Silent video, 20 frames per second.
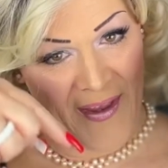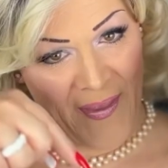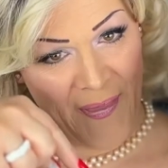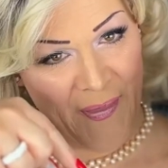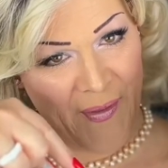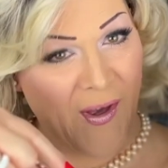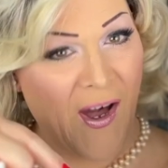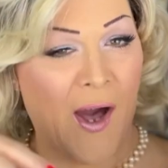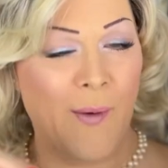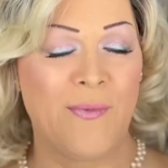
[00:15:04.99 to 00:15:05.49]
in
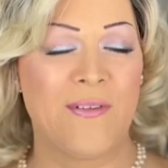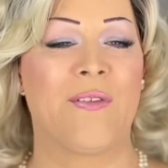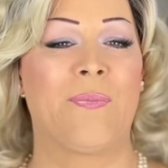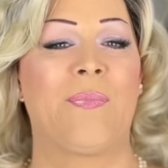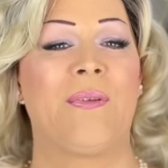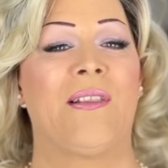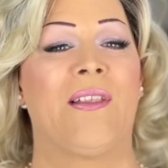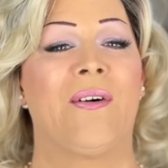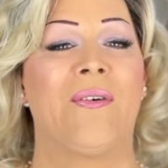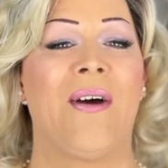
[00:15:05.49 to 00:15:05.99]
the comments
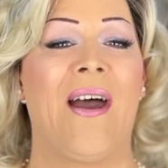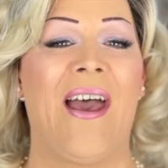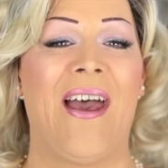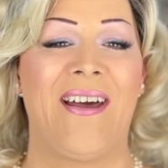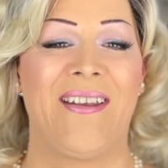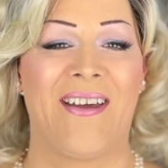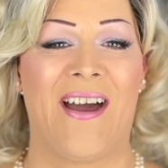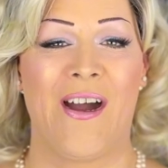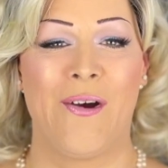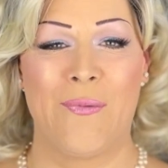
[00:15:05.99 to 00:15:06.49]
below
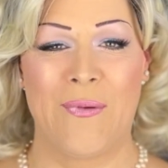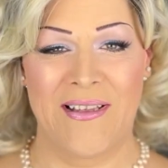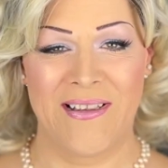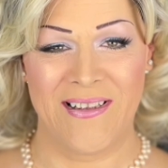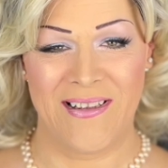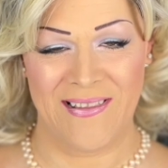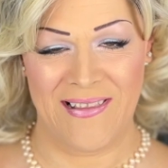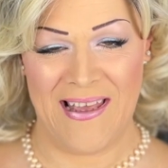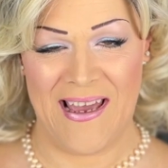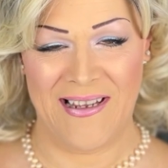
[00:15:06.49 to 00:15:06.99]
and I will
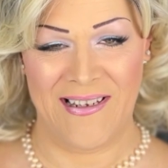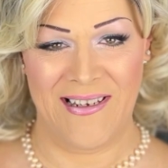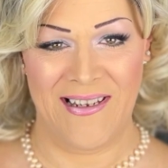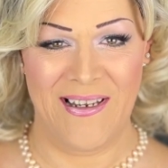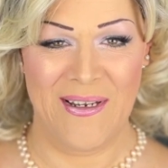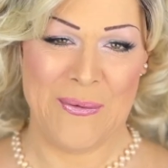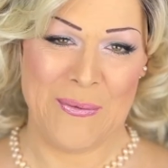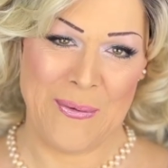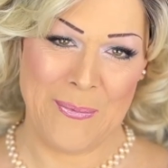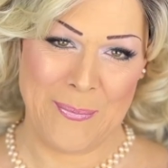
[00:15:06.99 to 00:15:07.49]
gladly
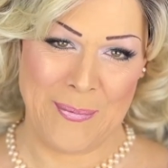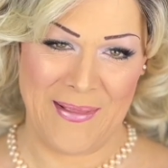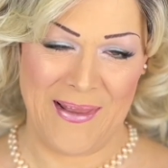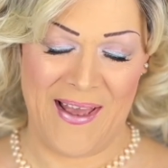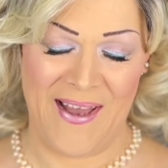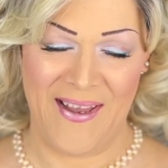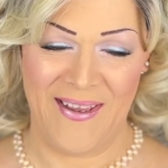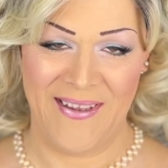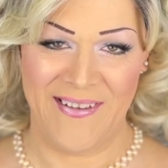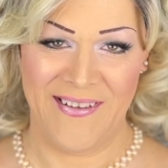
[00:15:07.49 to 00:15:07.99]

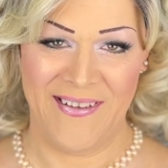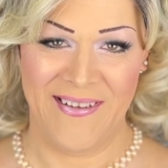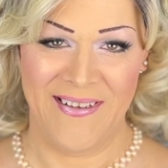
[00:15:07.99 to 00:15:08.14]
reply.